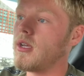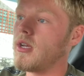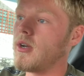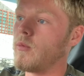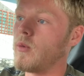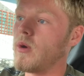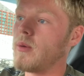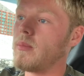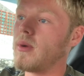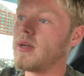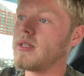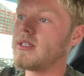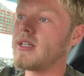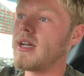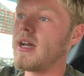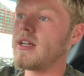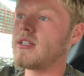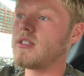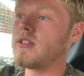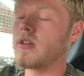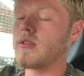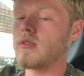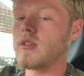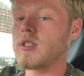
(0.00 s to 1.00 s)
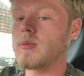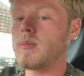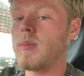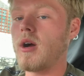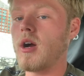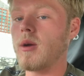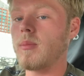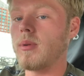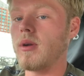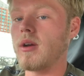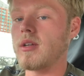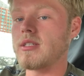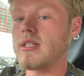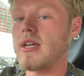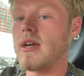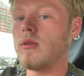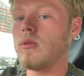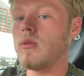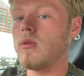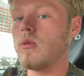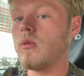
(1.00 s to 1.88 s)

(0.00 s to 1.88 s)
And when my dad took the spark plugs out,